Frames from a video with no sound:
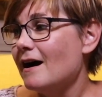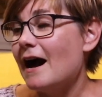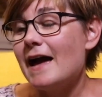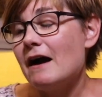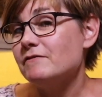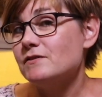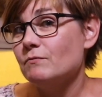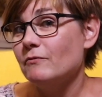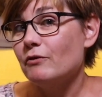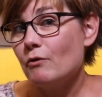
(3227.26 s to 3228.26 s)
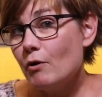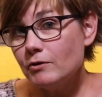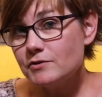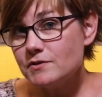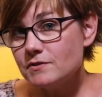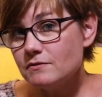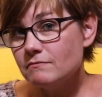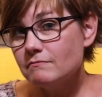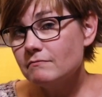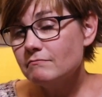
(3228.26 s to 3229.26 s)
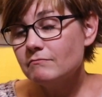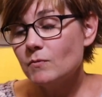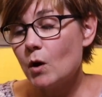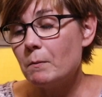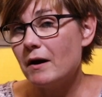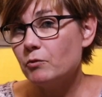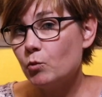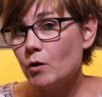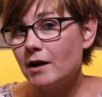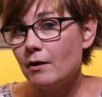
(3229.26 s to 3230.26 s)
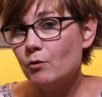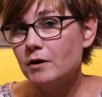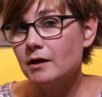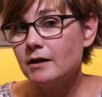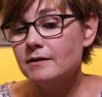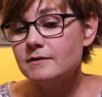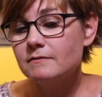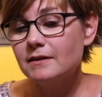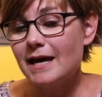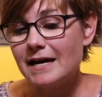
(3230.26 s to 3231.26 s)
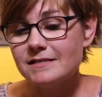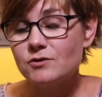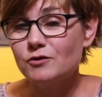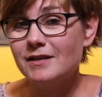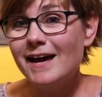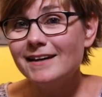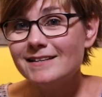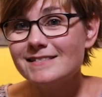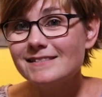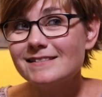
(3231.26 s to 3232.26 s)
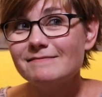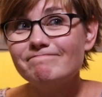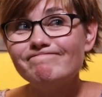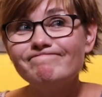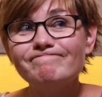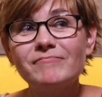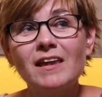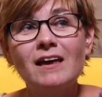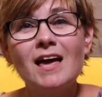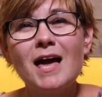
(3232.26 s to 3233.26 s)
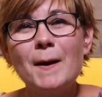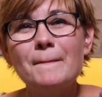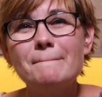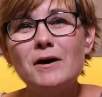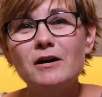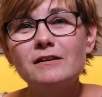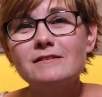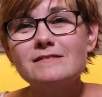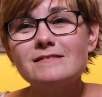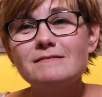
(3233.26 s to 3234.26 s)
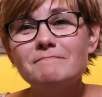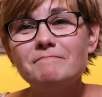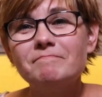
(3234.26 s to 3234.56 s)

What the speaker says: I have some thoughts about what I want to cast on next, but